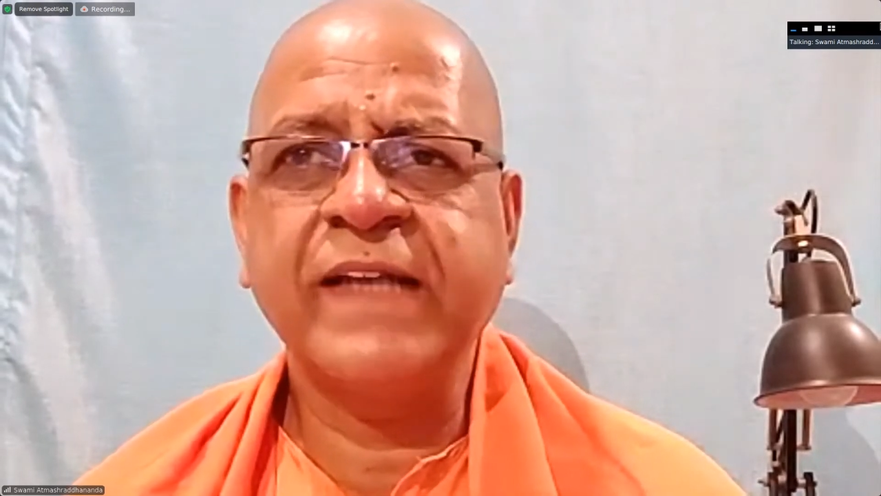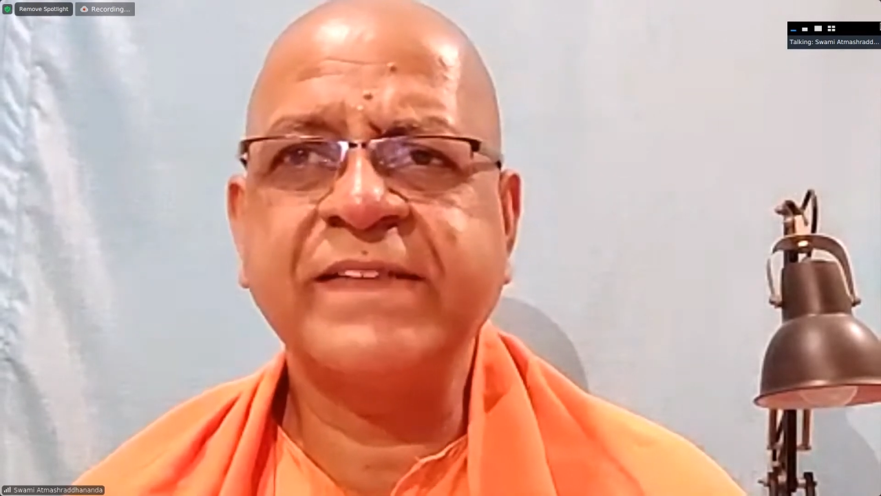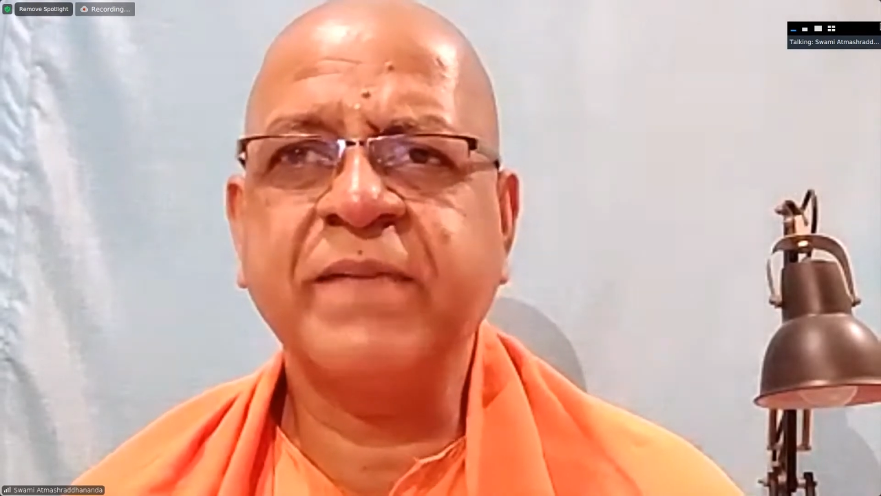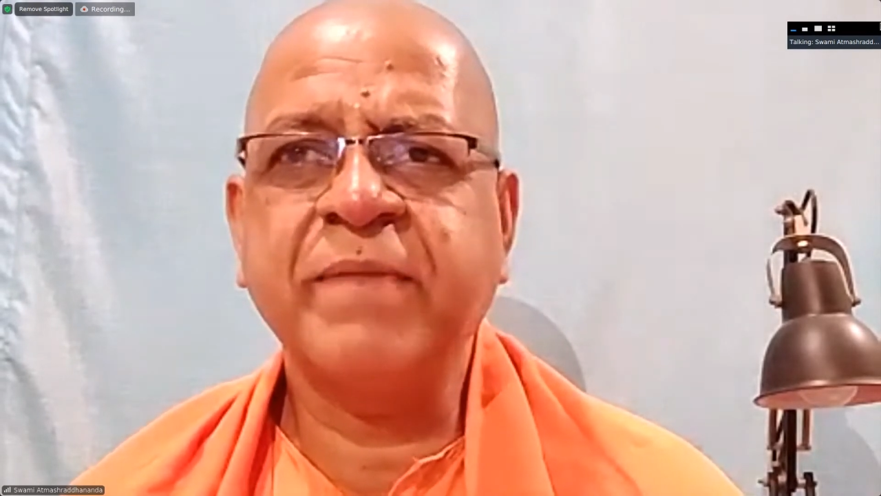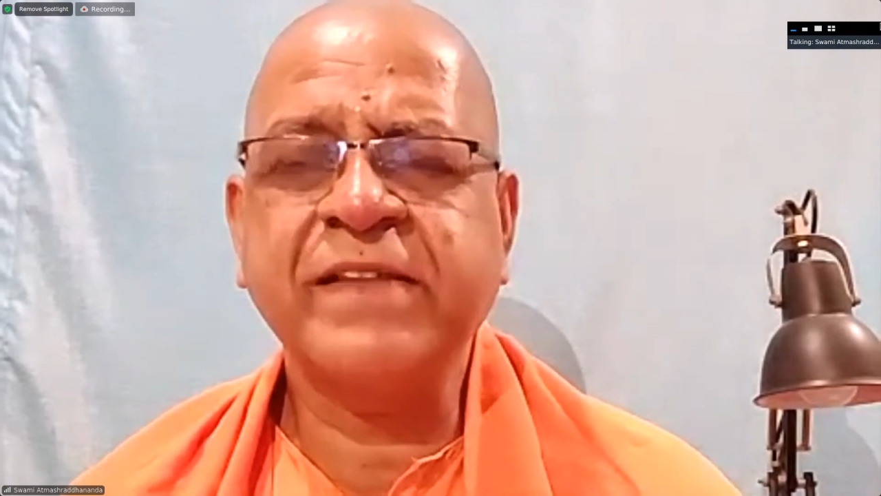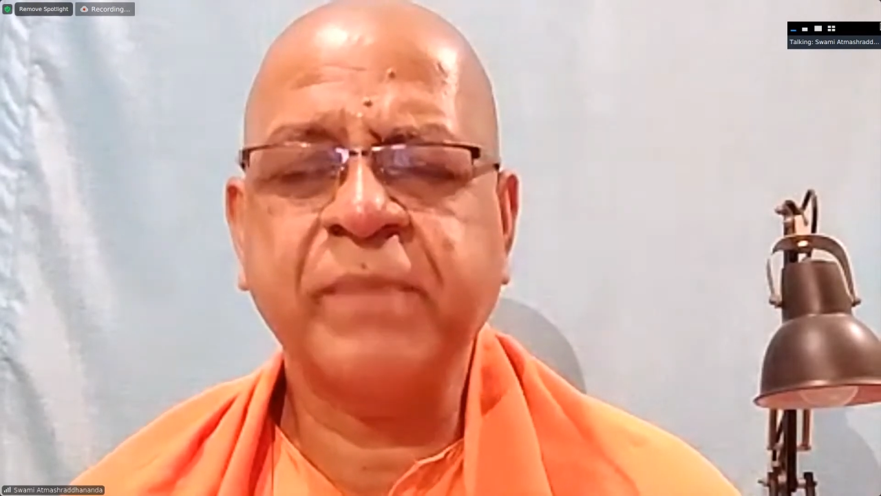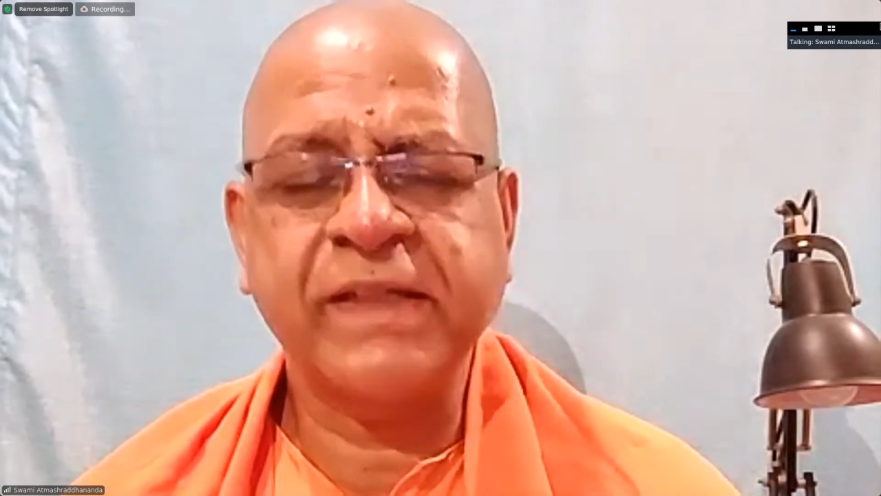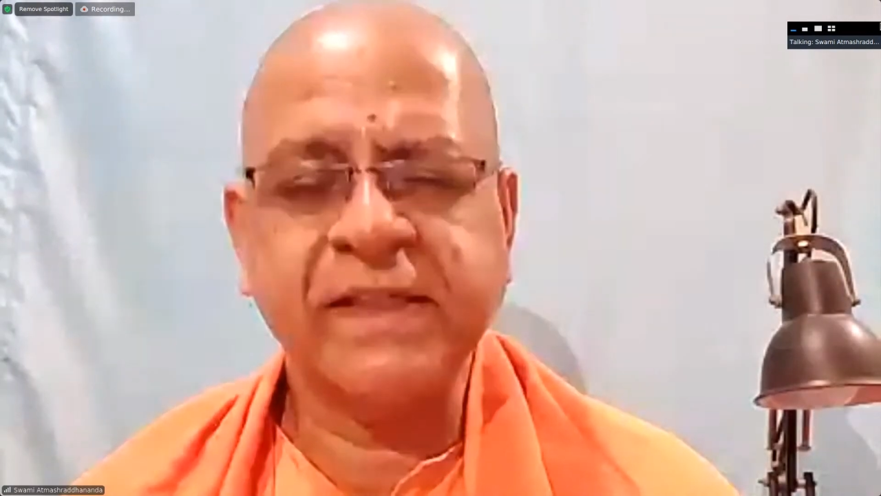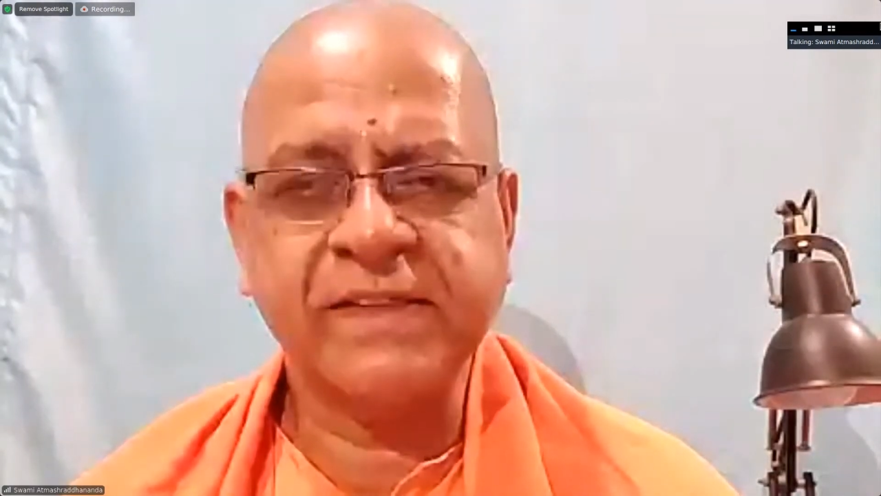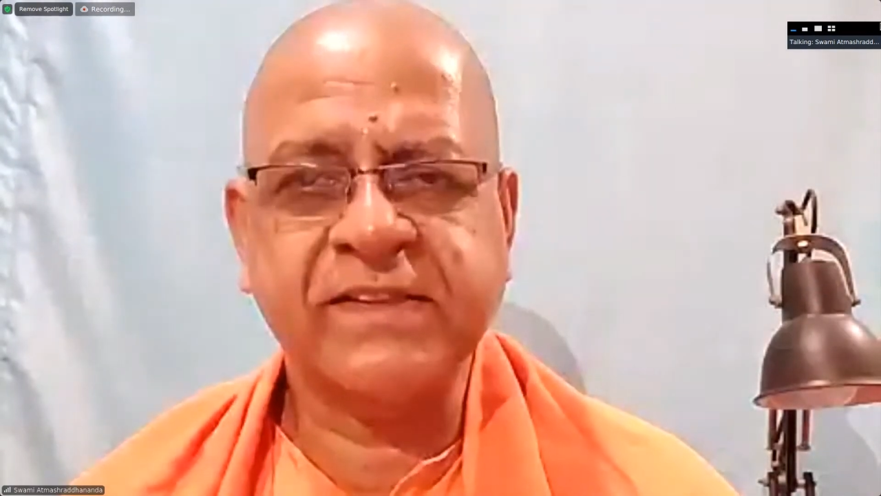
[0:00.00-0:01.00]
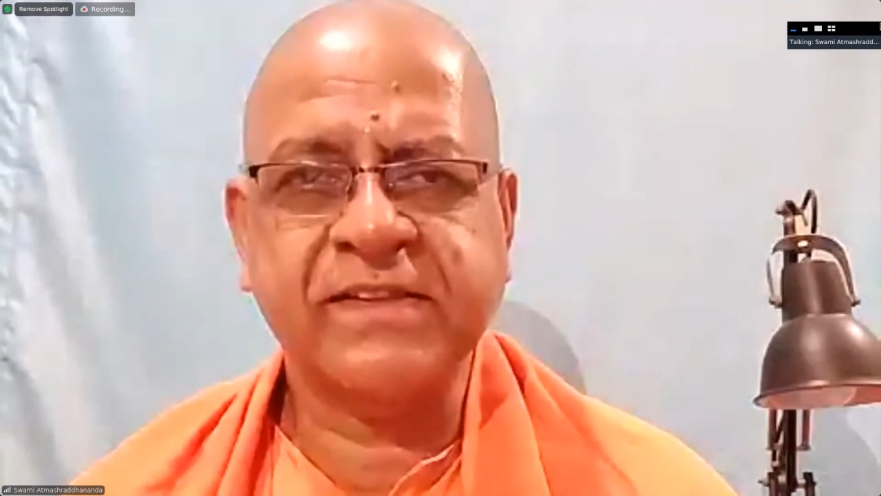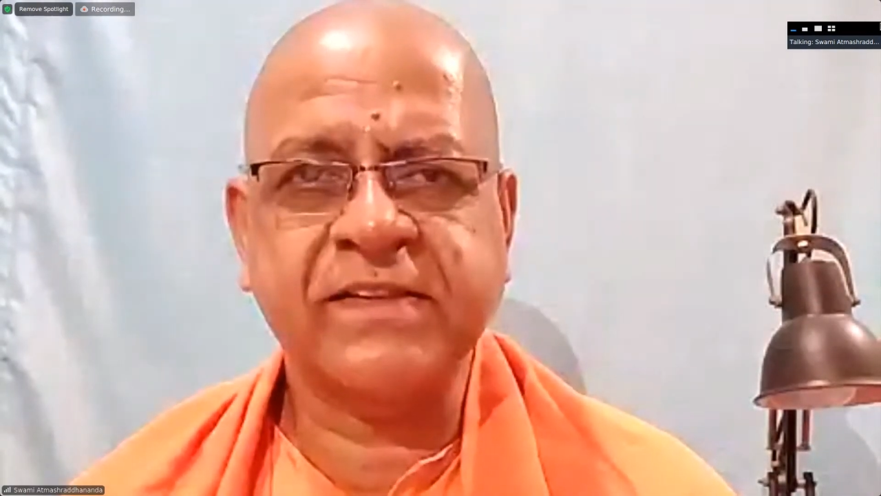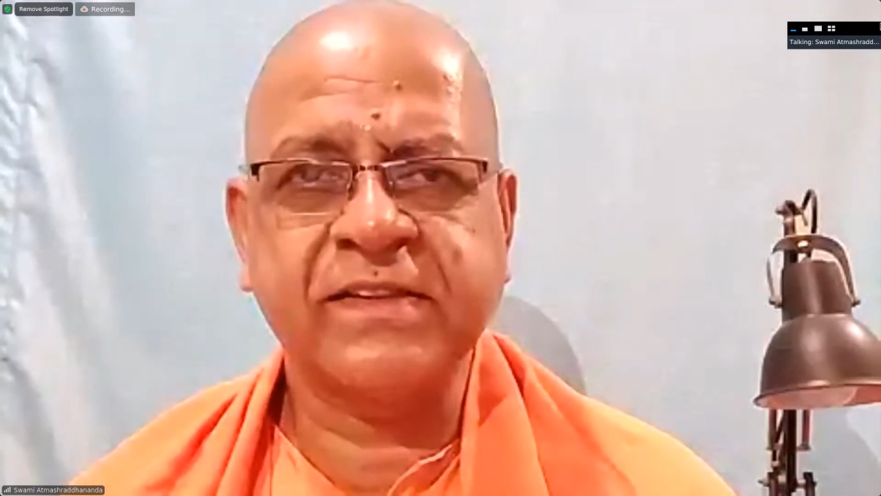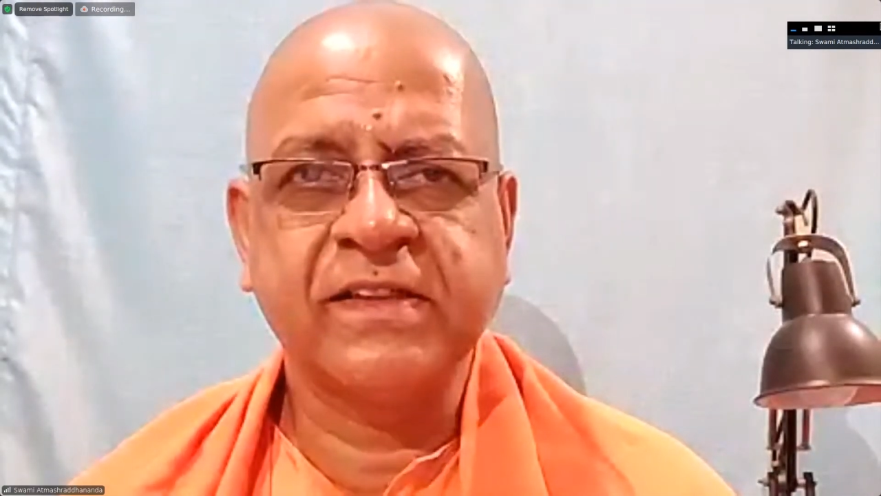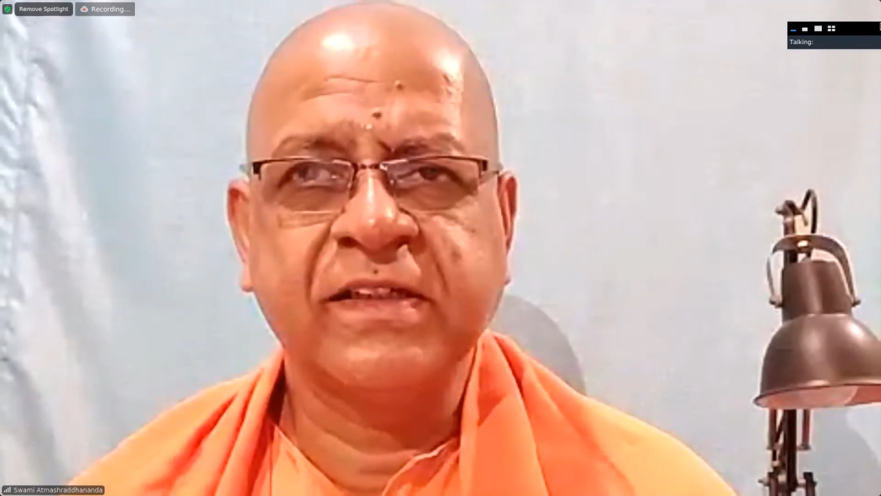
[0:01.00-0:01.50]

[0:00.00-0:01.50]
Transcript: let's say, mathematics.